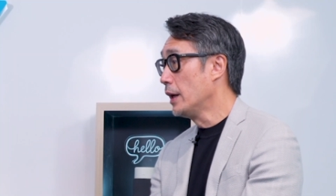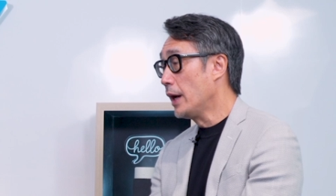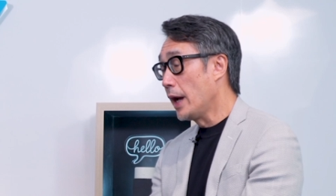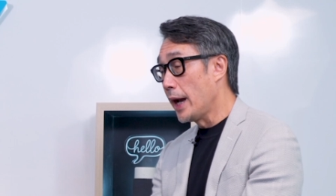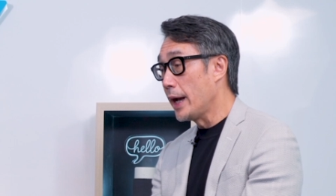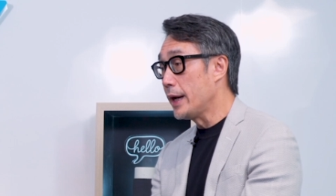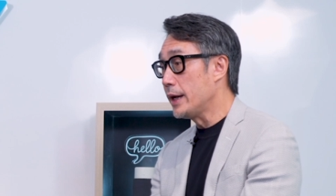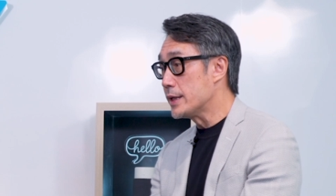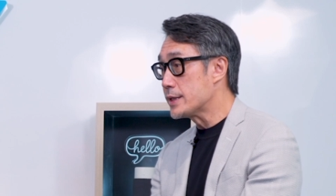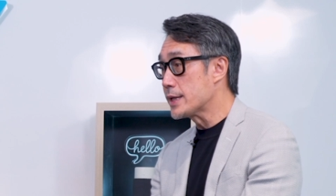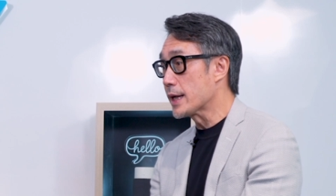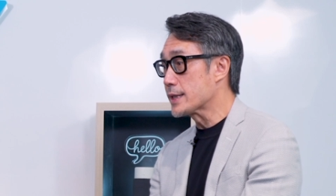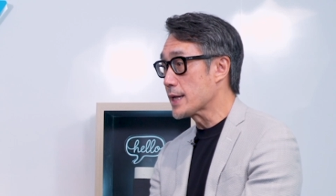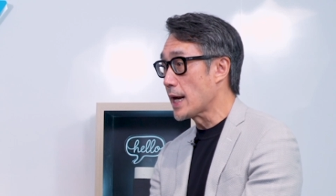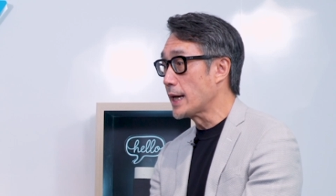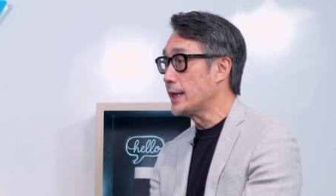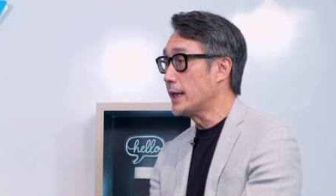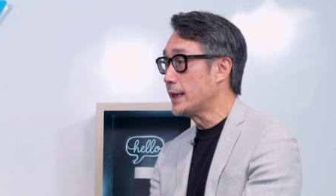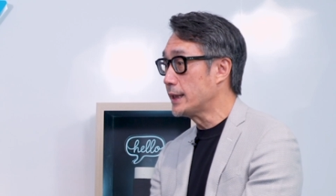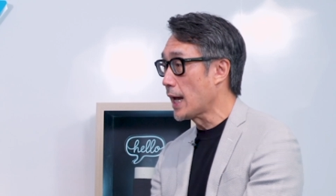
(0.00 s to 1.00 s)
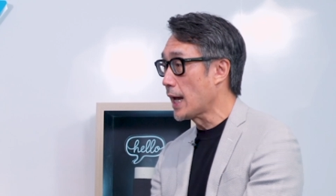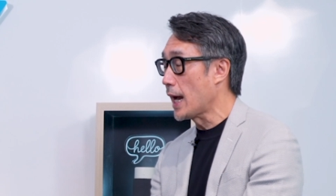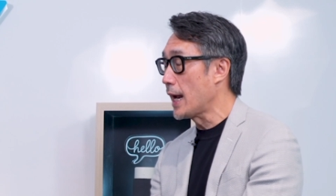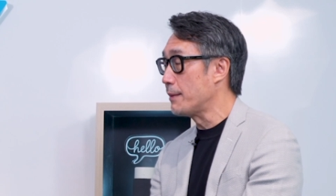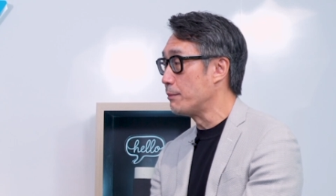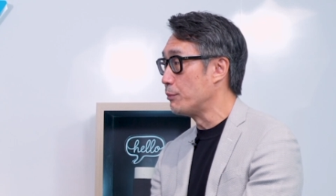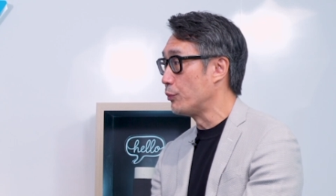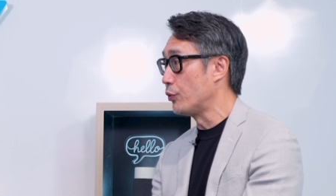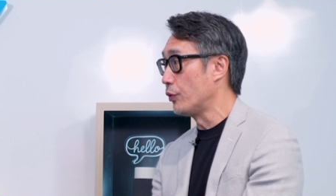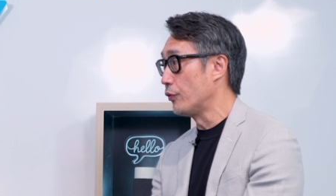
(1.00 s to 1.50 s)
And it's exciting
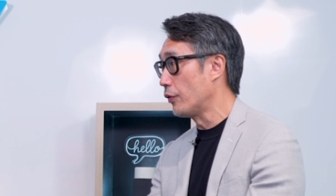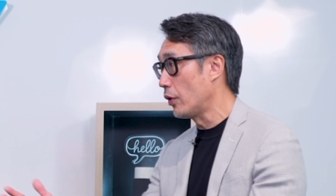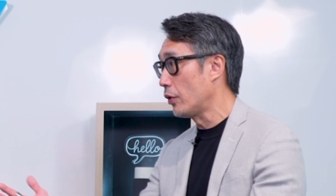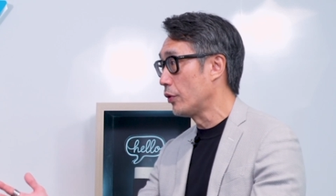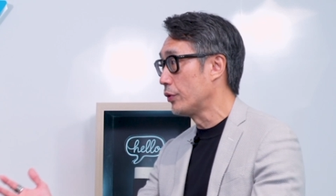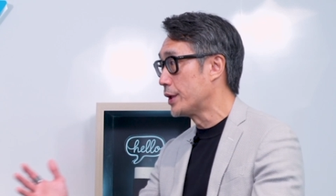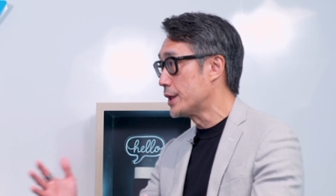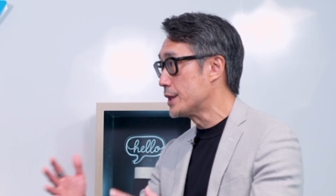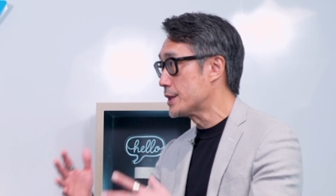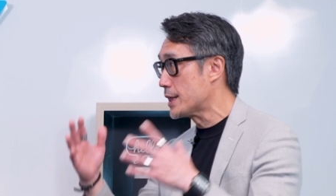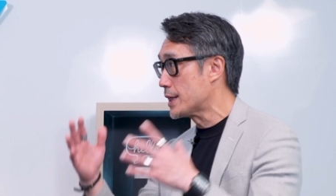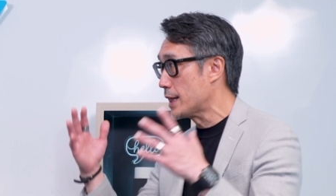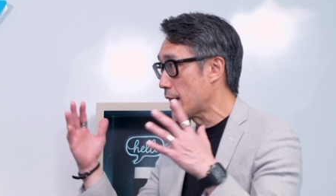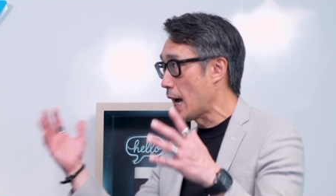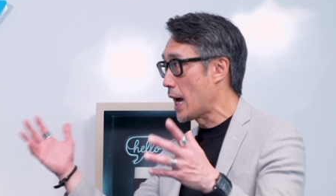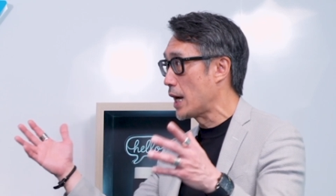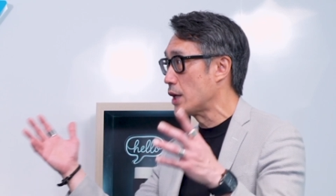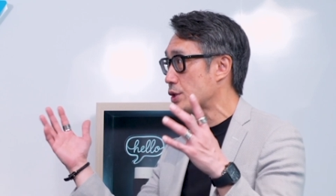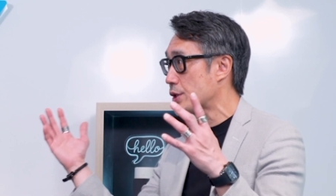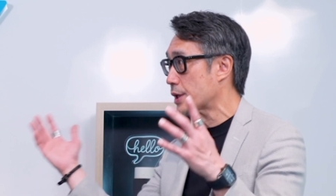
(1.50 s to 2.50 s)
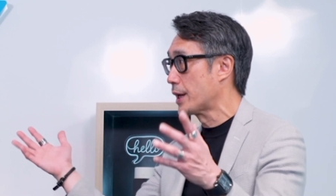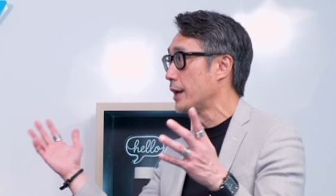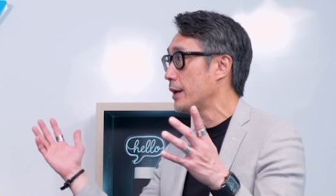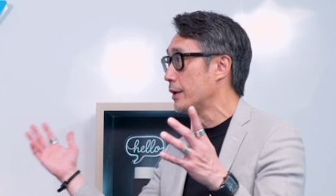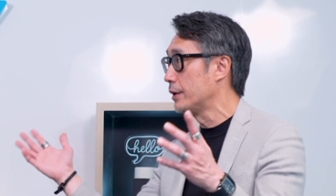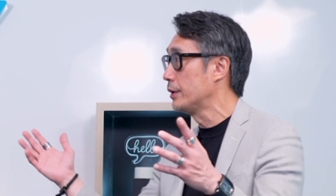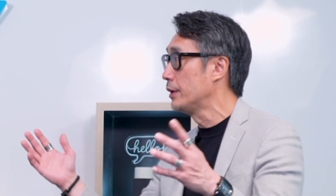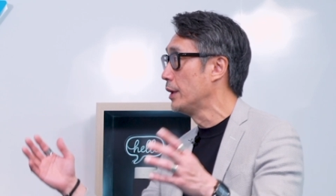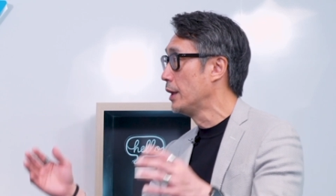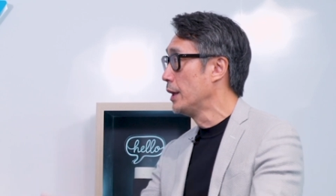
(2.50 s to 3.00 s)
times with all these large
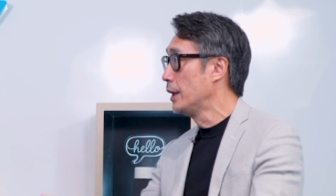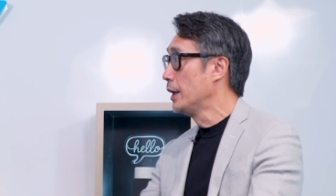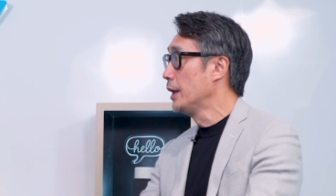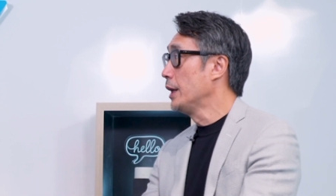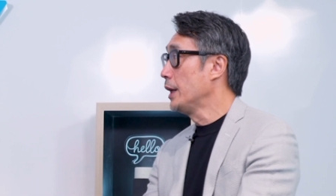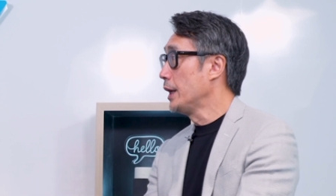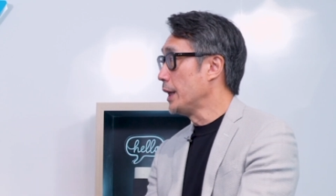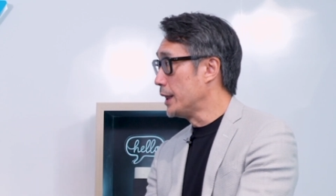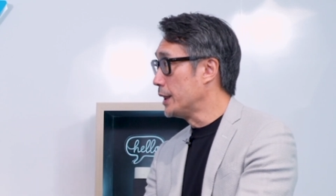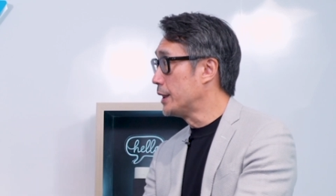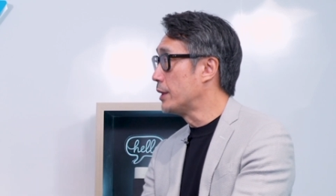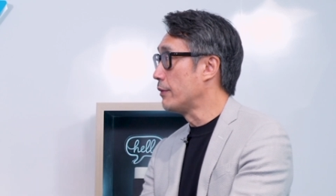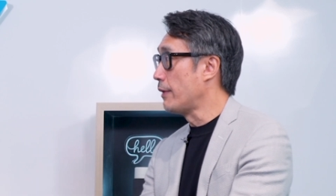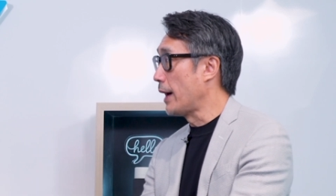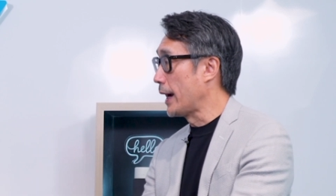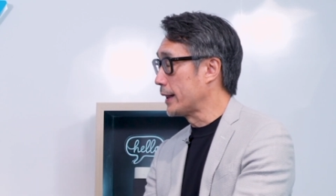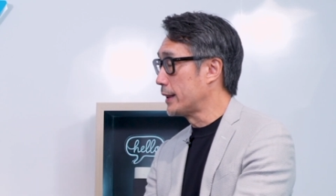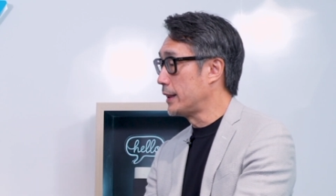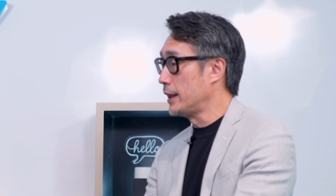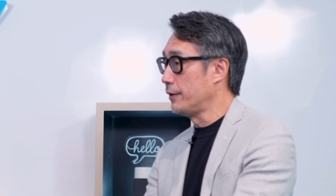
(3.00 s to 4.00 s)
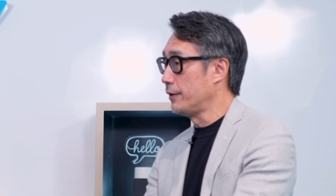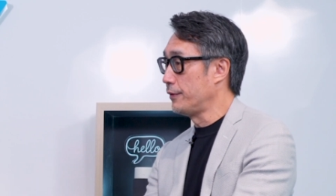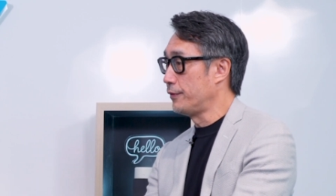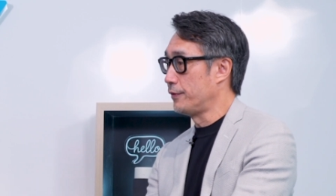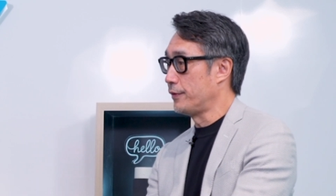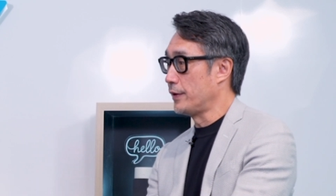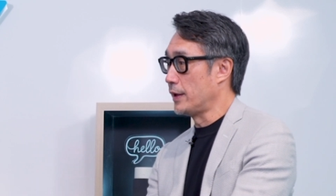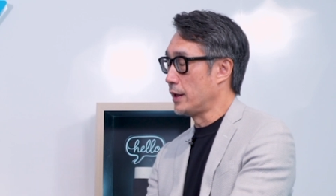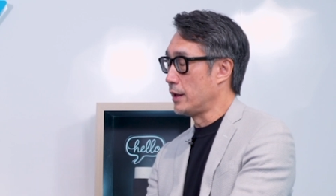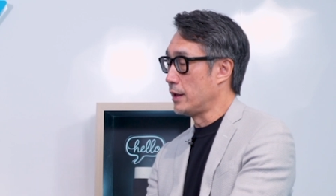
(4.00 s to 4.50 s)
scale interactive
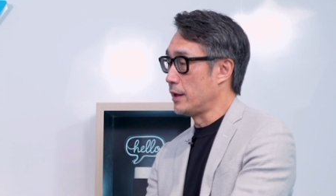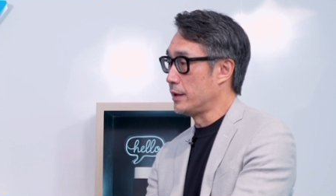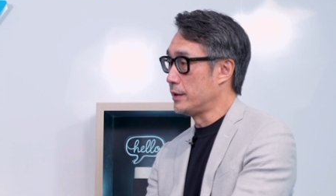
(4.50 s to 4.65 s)
uh,